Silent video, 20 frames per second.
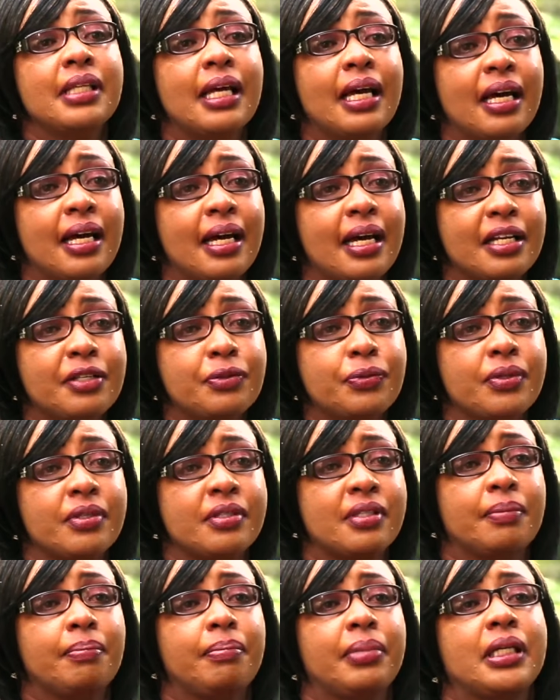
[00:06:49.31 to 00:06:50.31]
Her heart
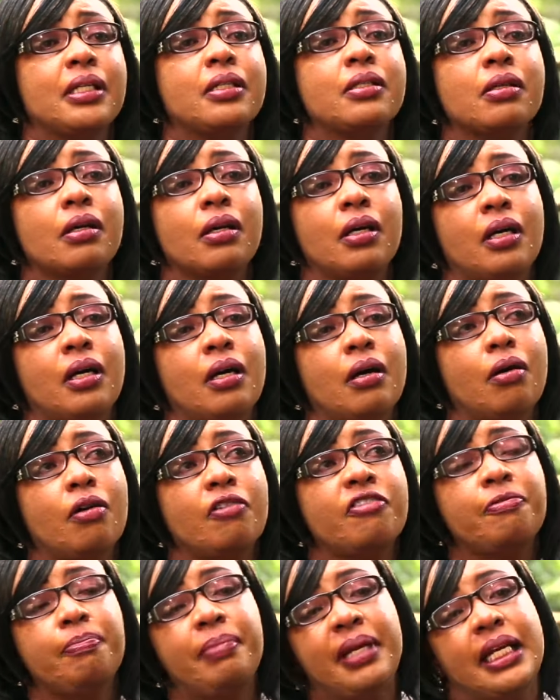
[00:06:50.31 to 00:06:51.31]
was a bit
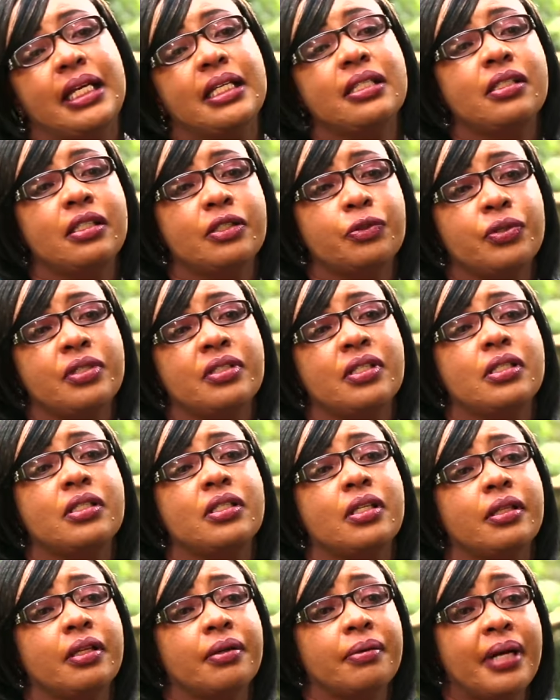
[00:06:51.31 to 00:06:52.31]
off place. It
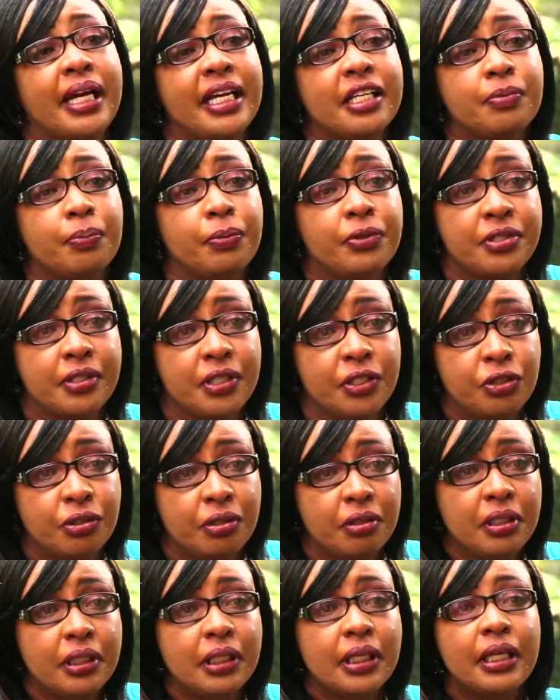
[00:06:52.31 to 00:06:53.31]
wasn't in the right
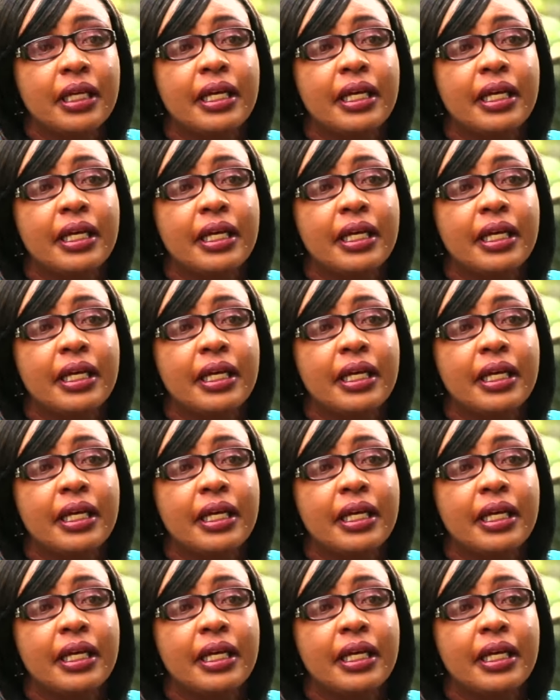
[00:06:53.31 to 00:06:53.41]
position,